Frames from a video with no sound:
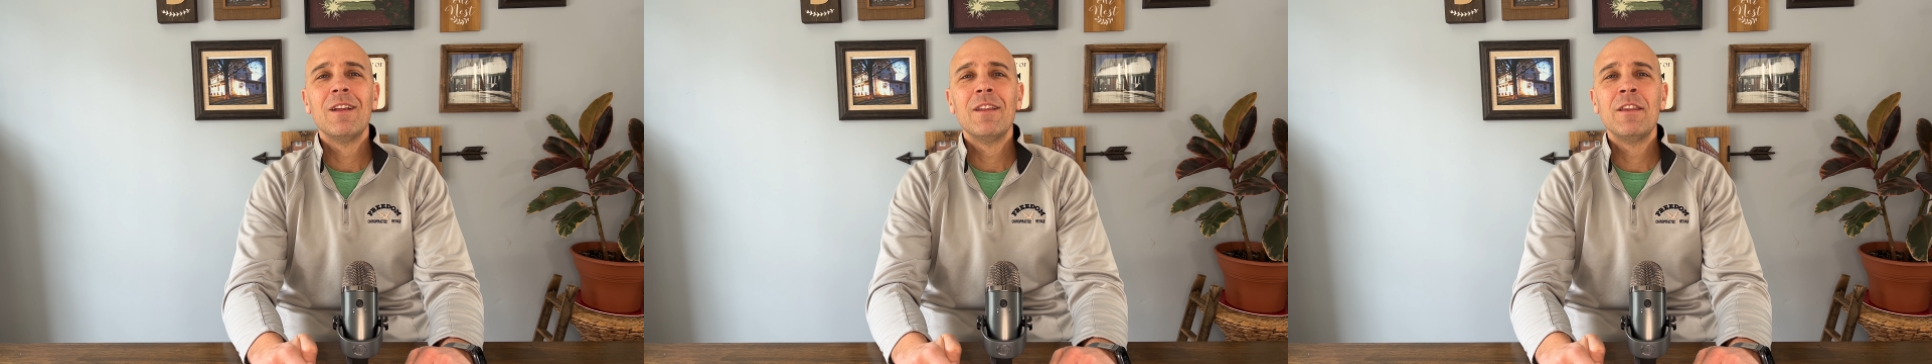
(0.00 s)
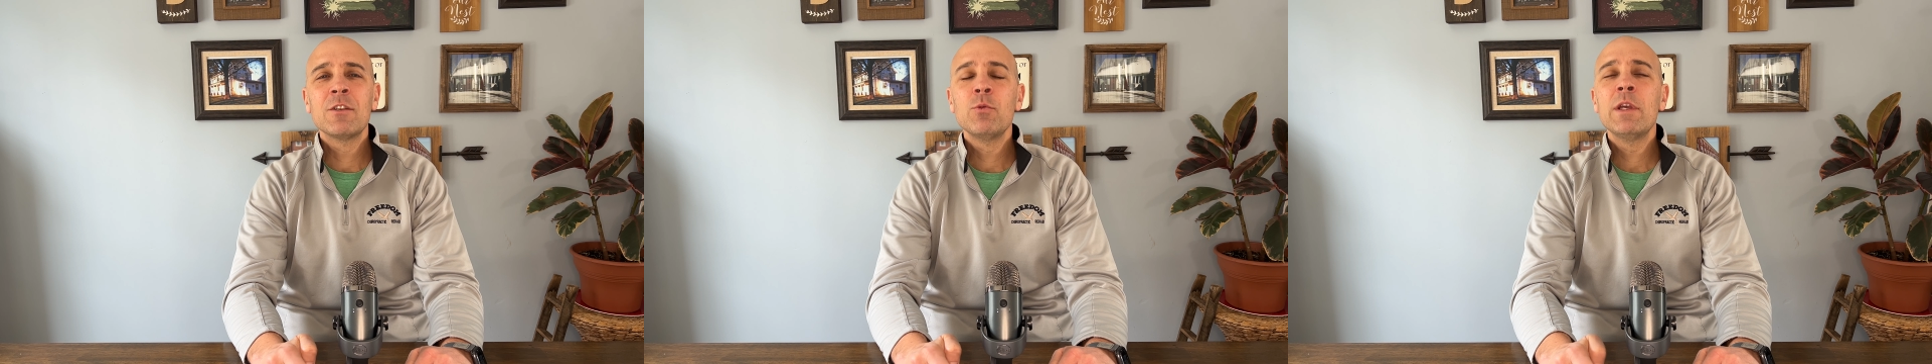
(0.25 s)

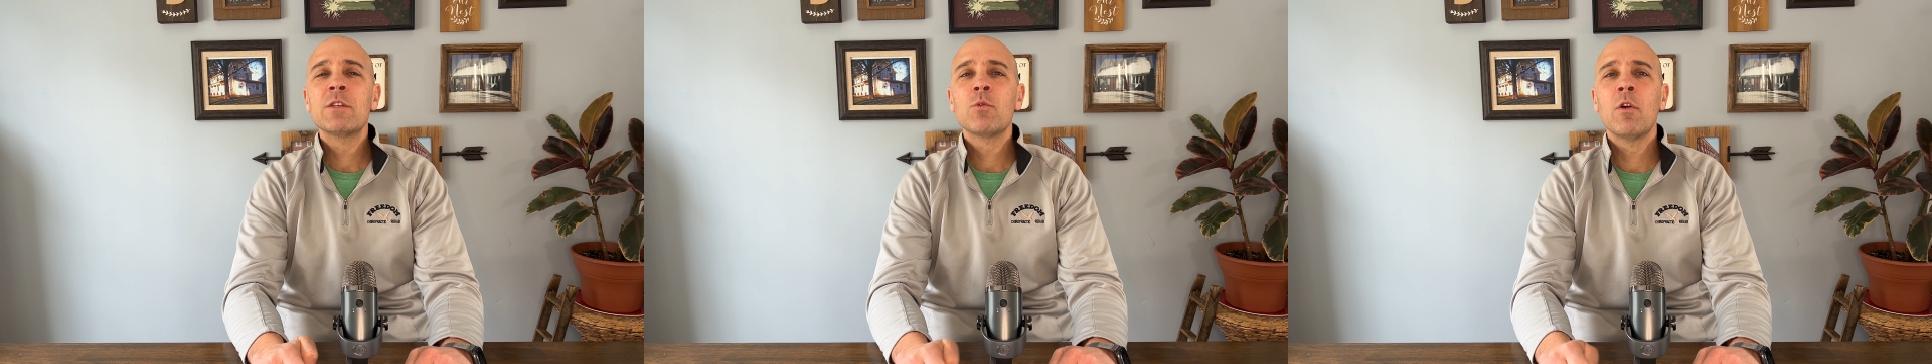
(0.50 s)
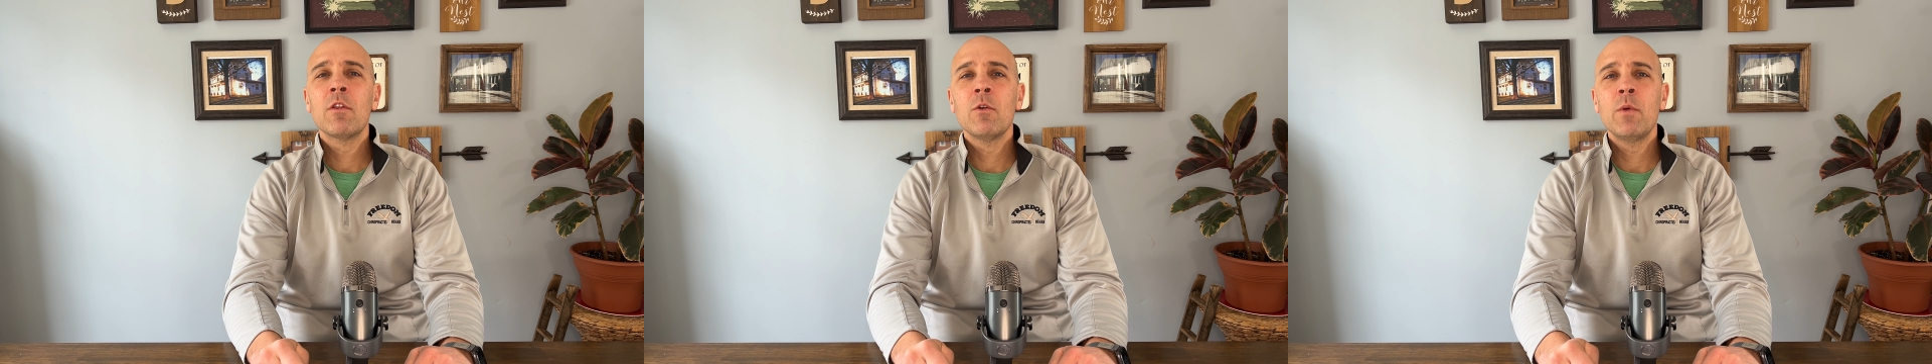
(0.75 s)
This week's
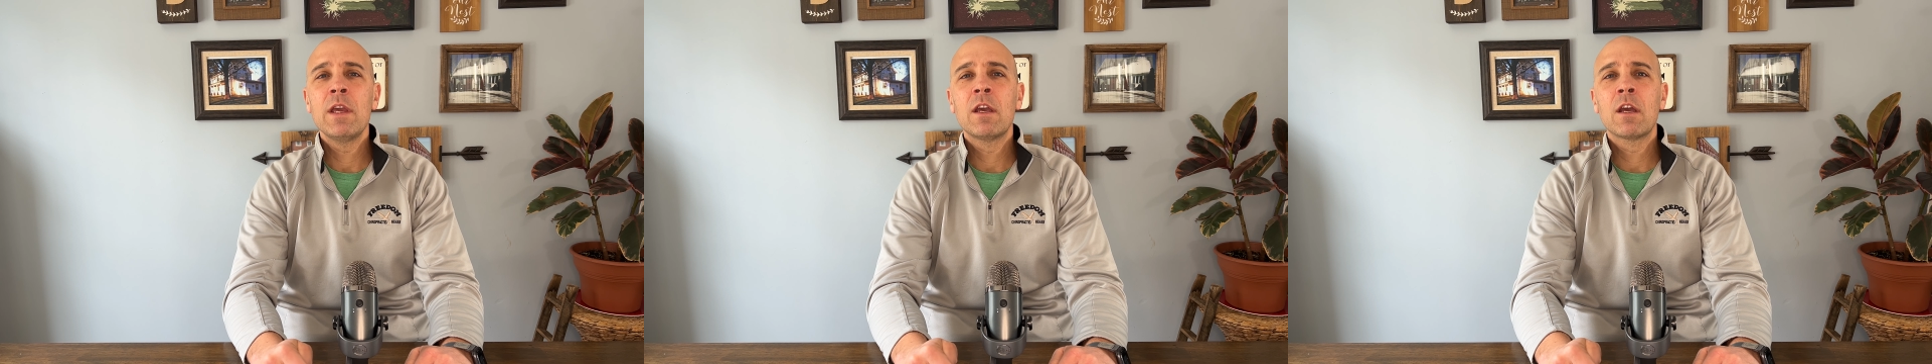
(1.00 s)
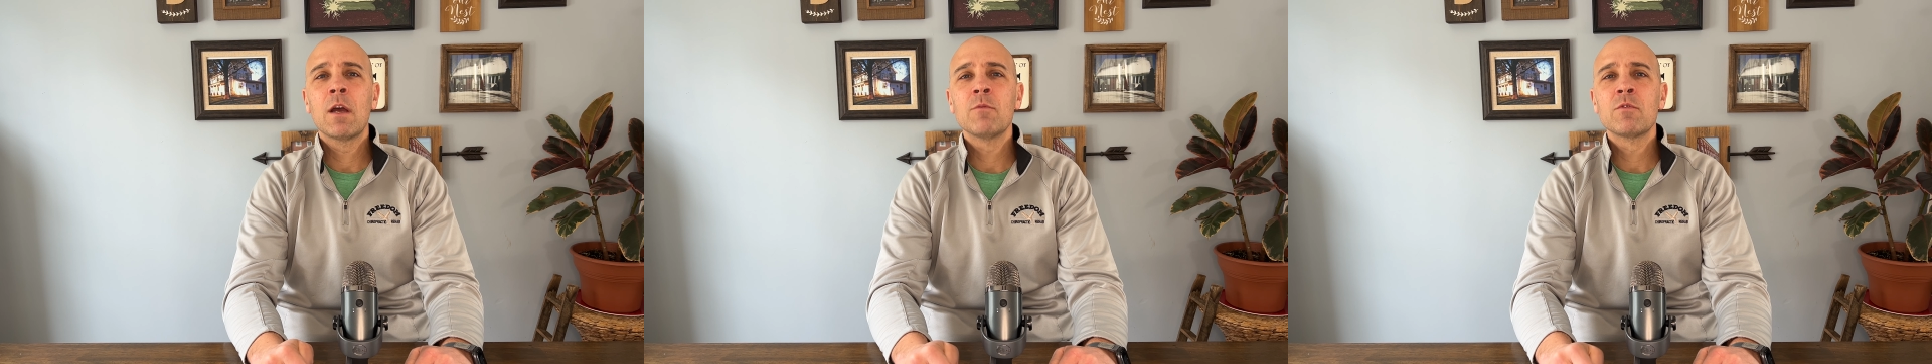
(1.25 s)
quote of the
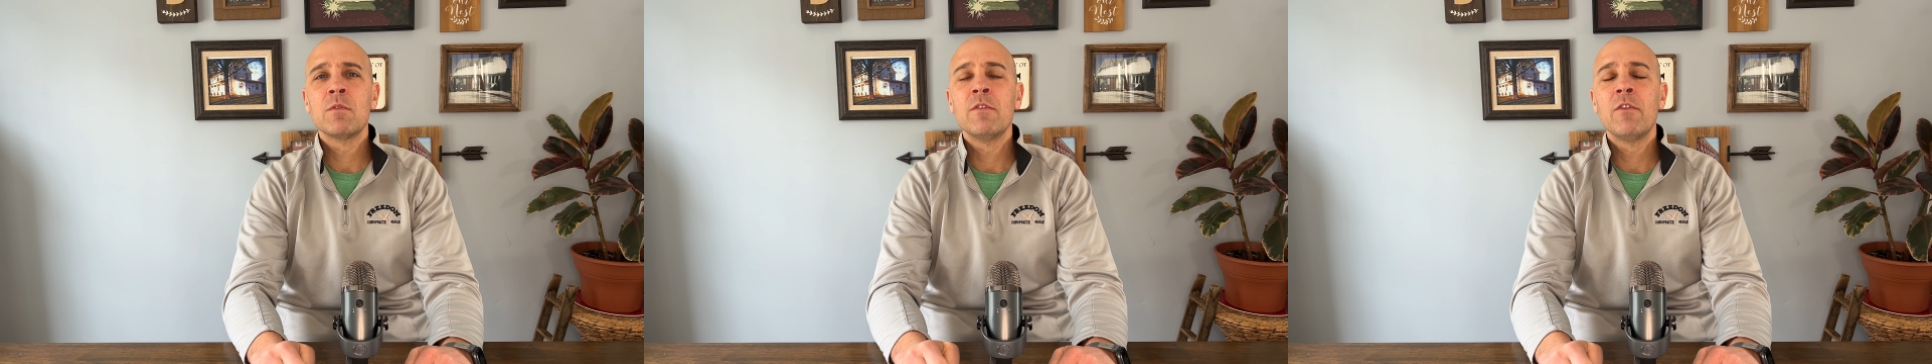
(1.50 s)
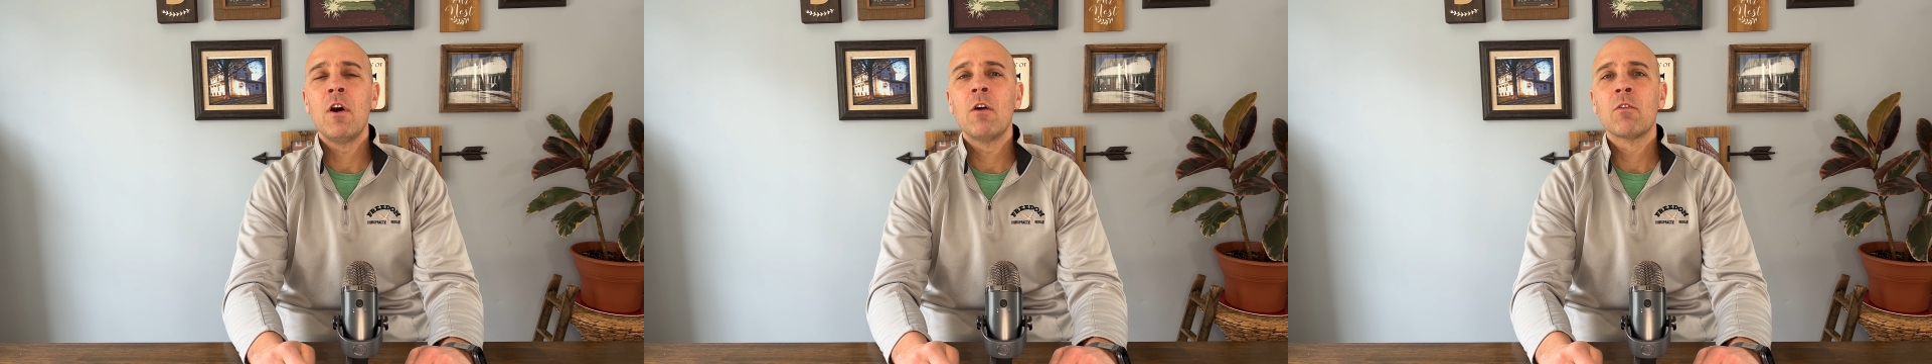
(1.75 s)
week comes from
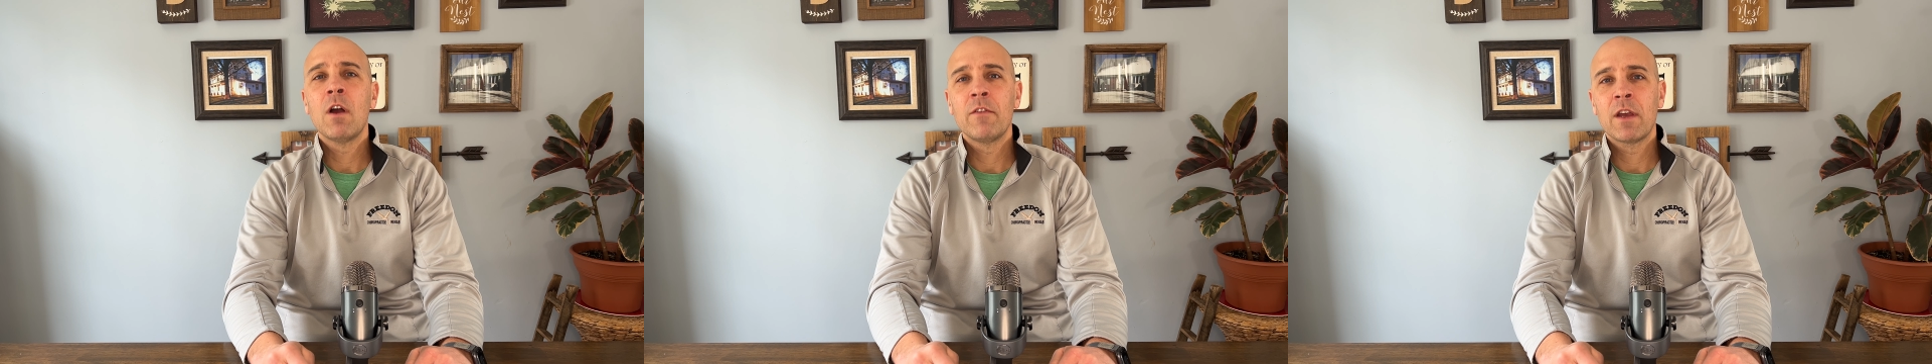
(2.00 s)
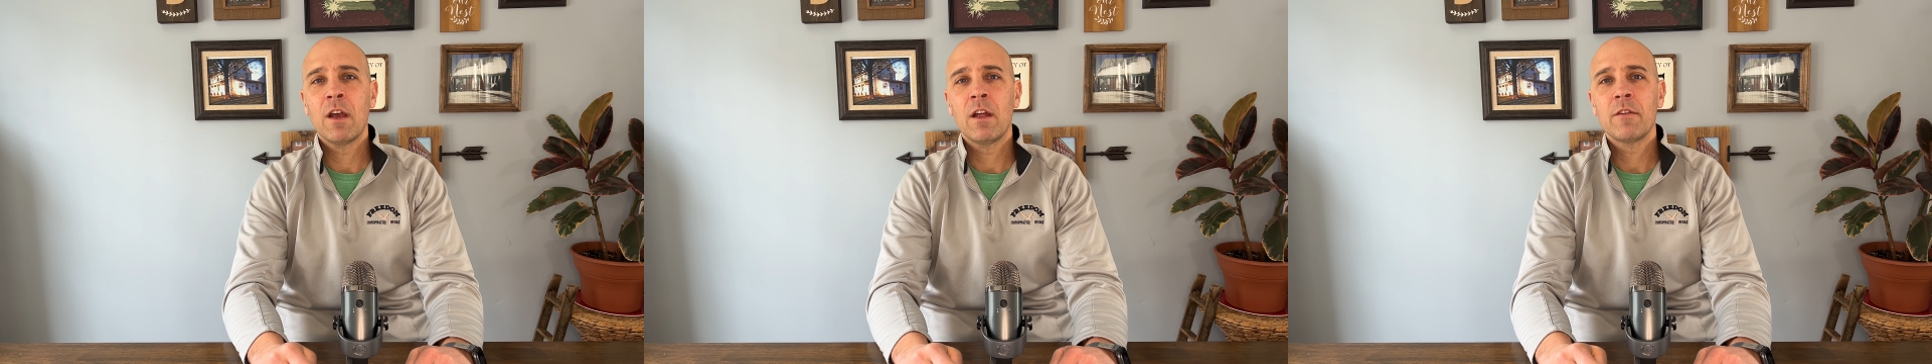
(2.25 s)
Naval
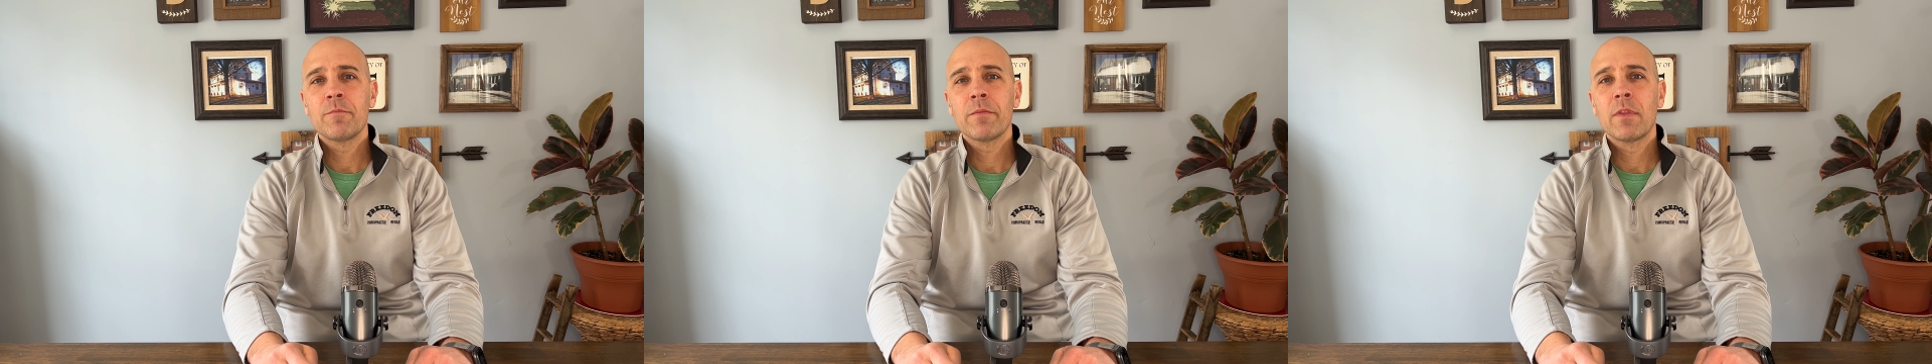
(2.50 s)
Ravikant.